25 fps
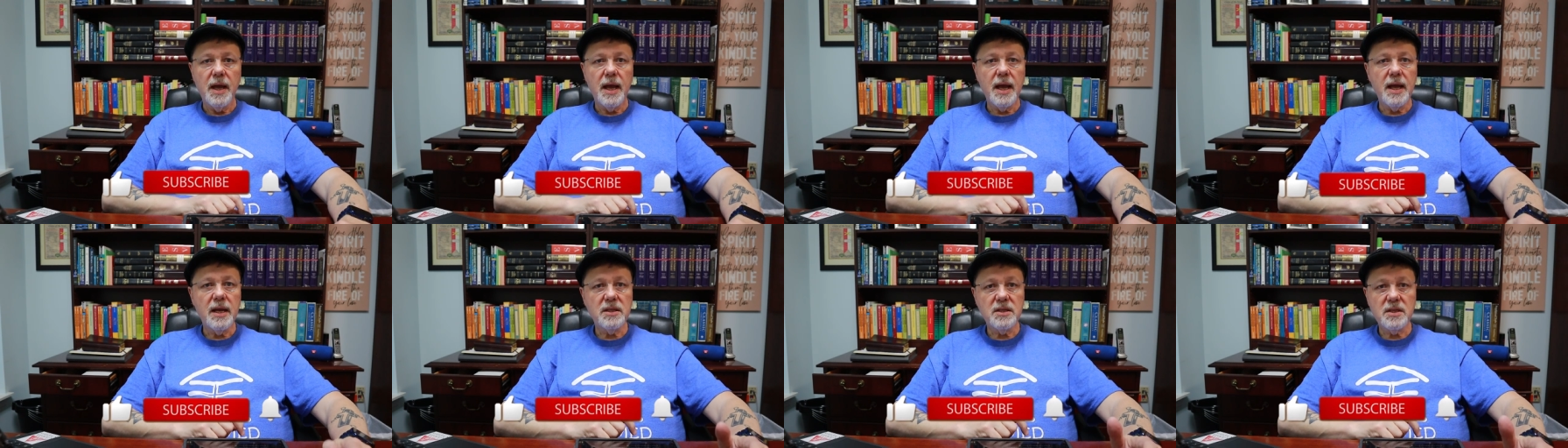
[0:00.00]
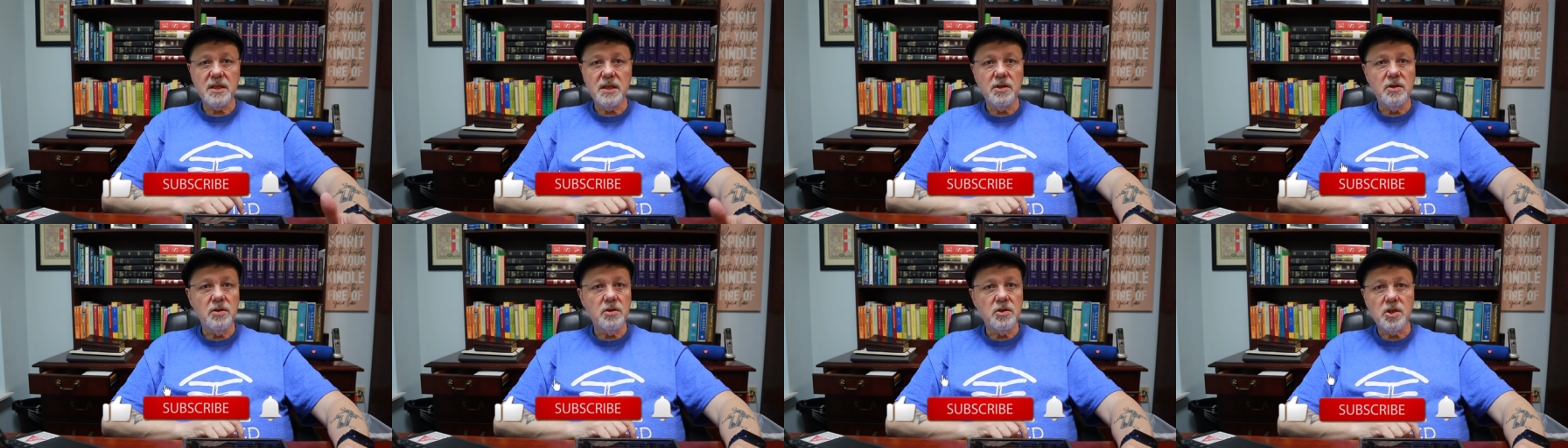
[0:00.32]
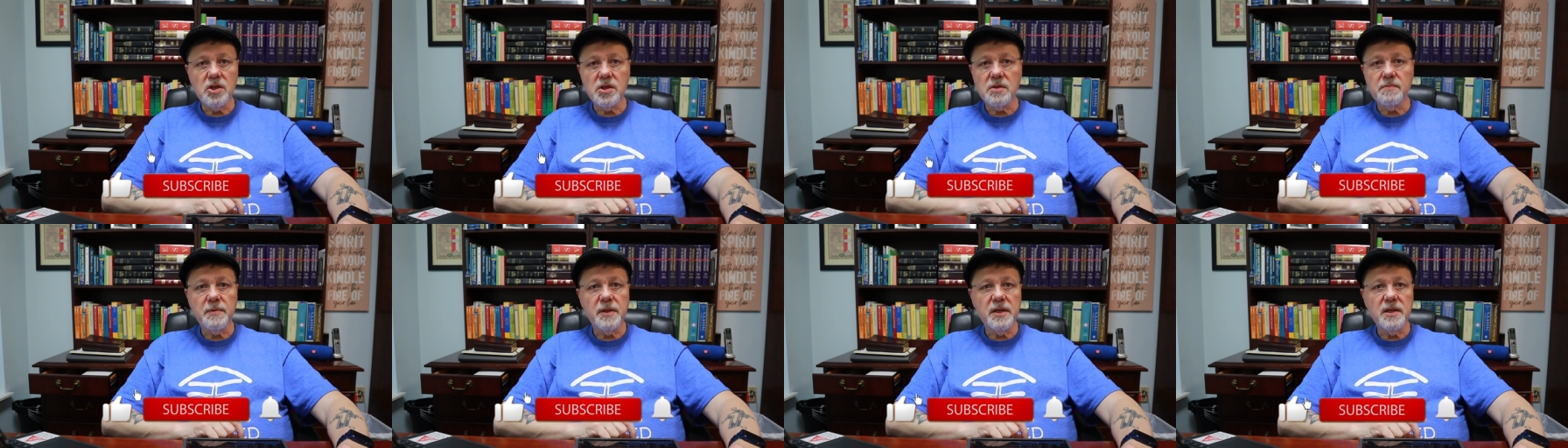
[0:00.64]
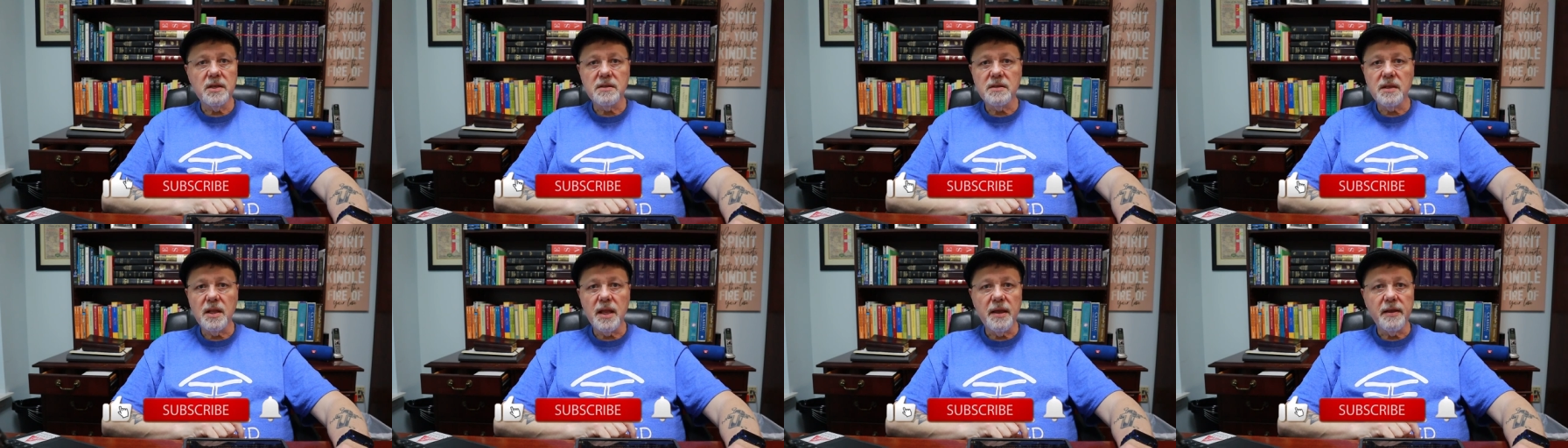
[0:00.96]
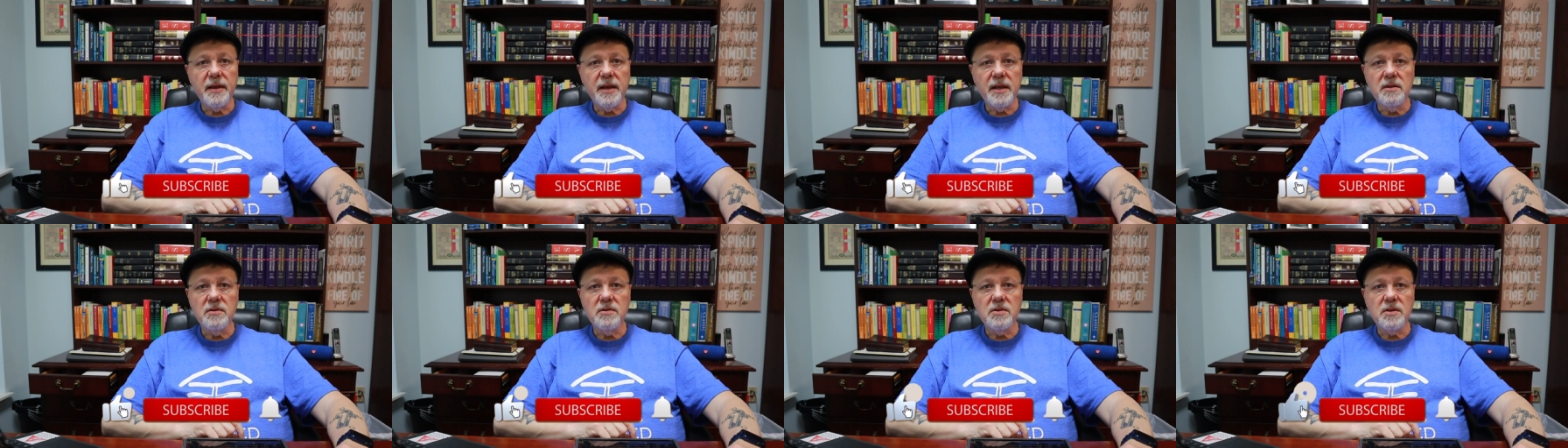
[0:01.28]
I ask that you just please
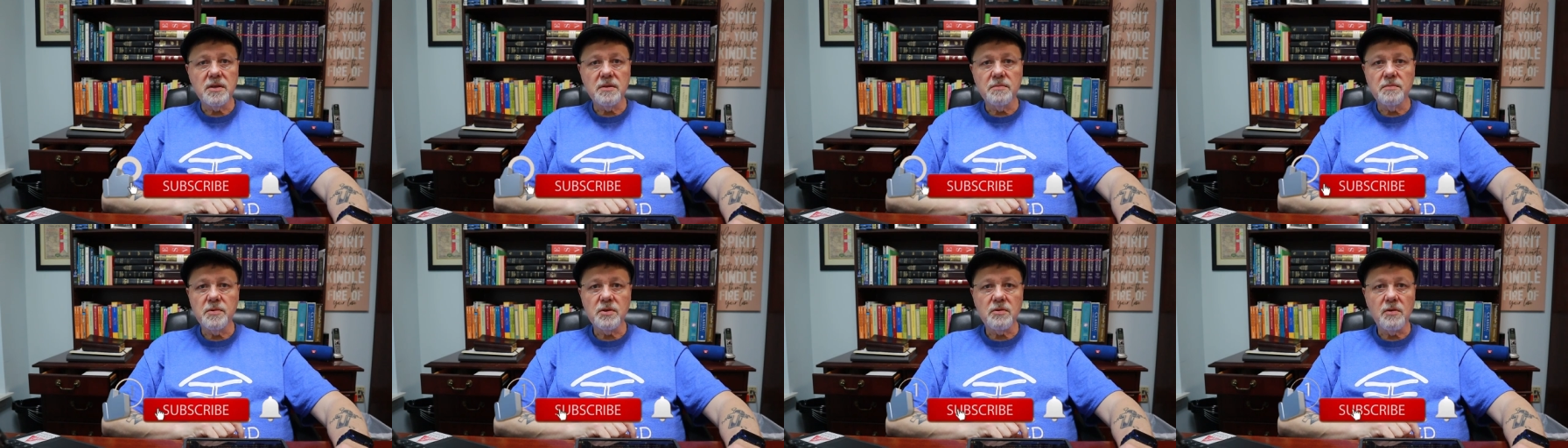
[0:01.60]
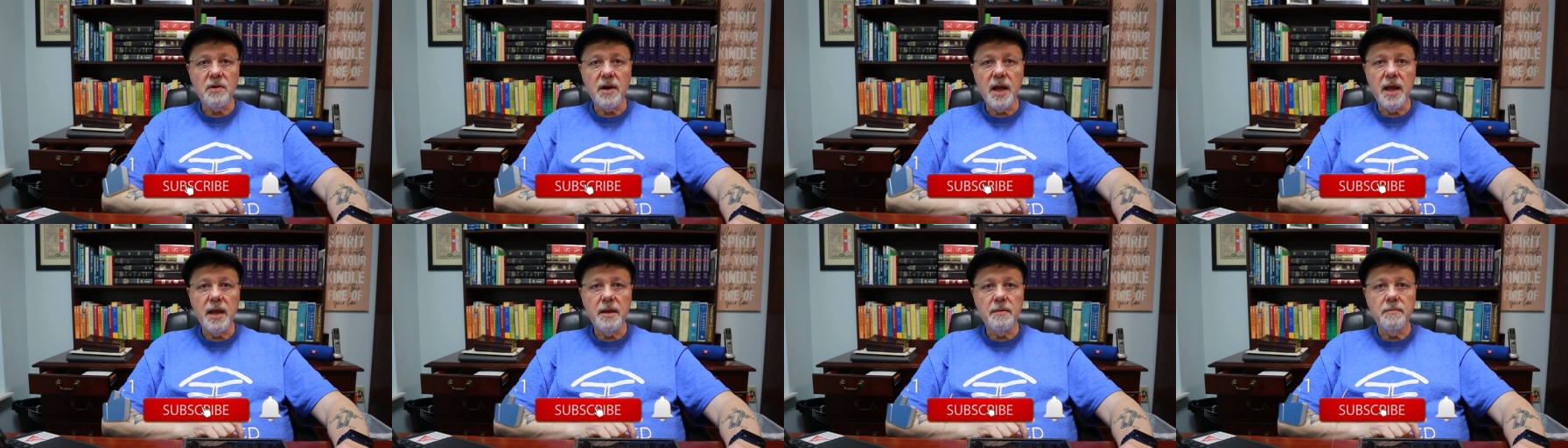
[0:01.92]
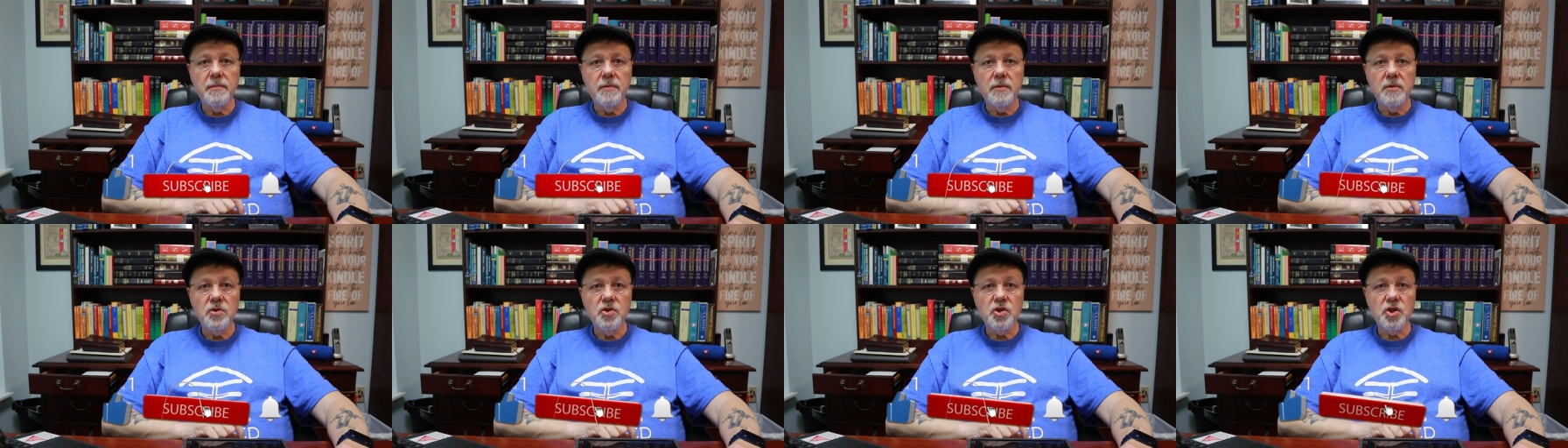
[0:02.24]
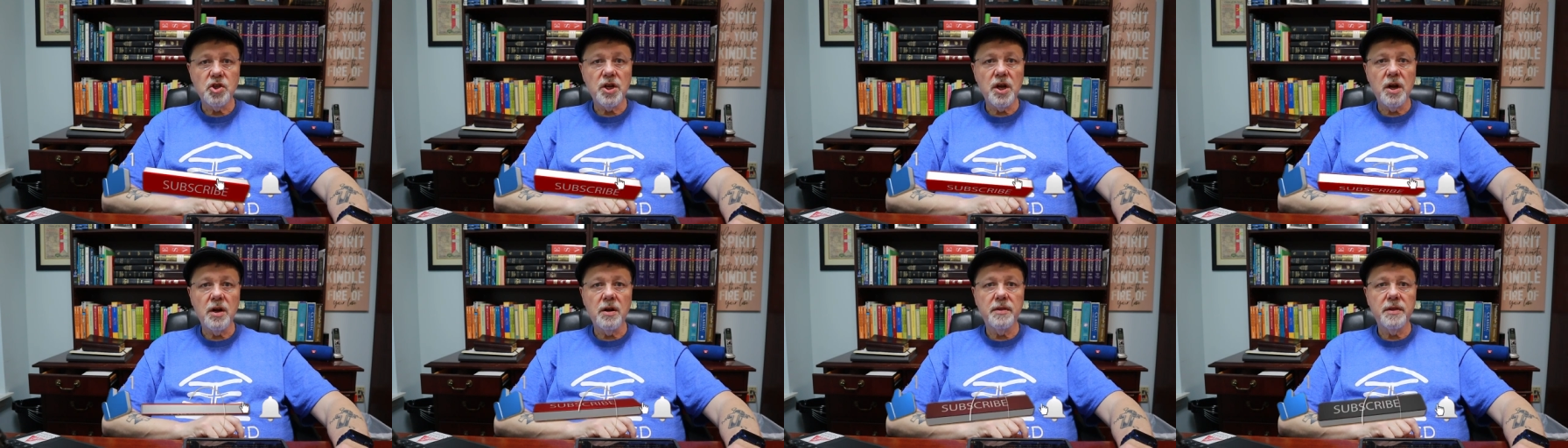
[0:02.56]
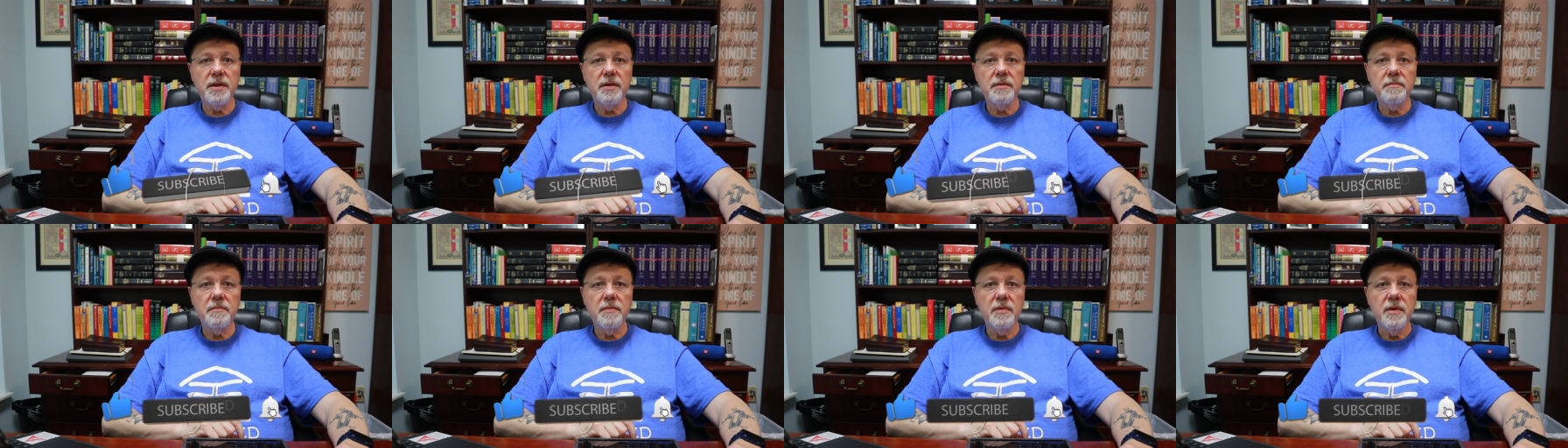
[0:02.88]
like and subscribe,
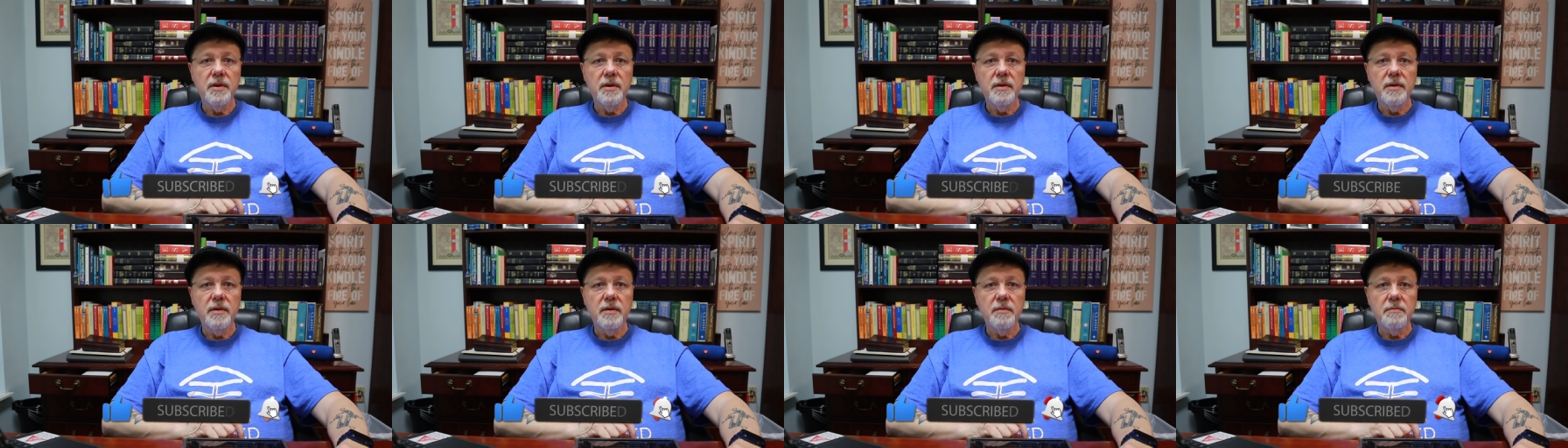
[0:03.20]
share them,